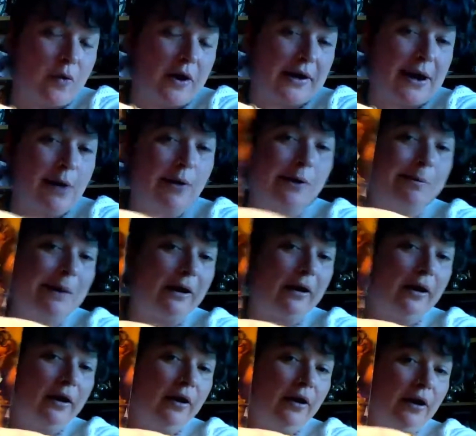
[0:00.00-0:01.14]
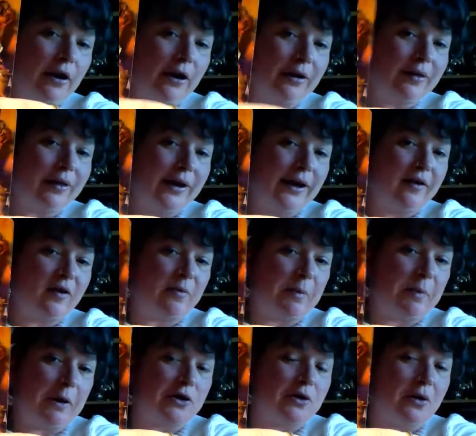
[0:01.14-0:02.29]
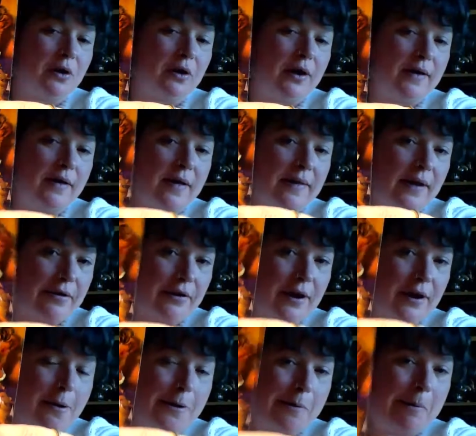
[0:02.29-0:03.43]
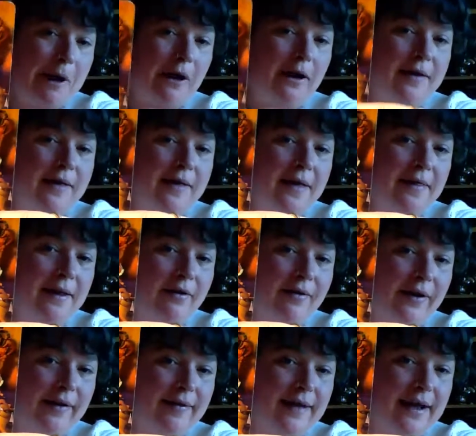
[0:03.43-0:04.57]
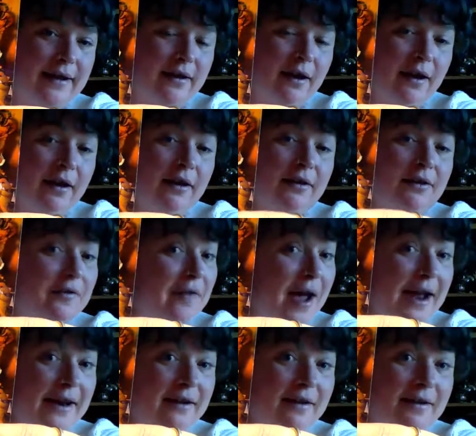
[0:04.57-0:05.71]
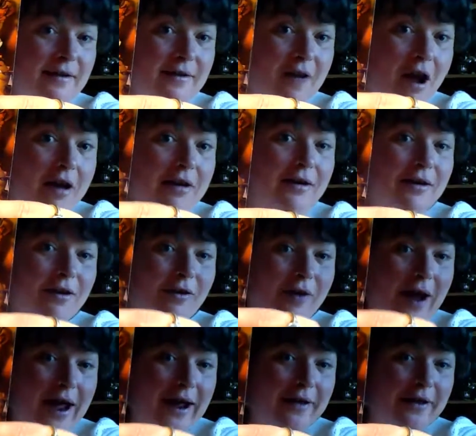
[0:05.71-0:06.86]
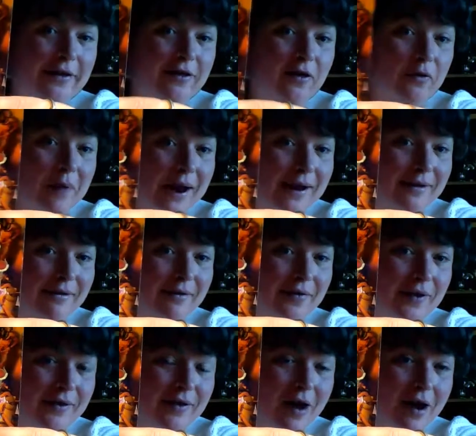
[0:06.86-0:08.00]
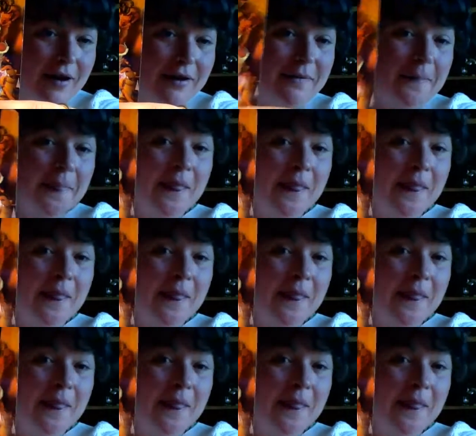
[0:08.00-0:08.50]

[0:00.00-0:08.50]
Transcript: one counterpart, earthly, spiritual, and then the other counterpart, and then there's like that divine sun, okay? Like the rays of the sun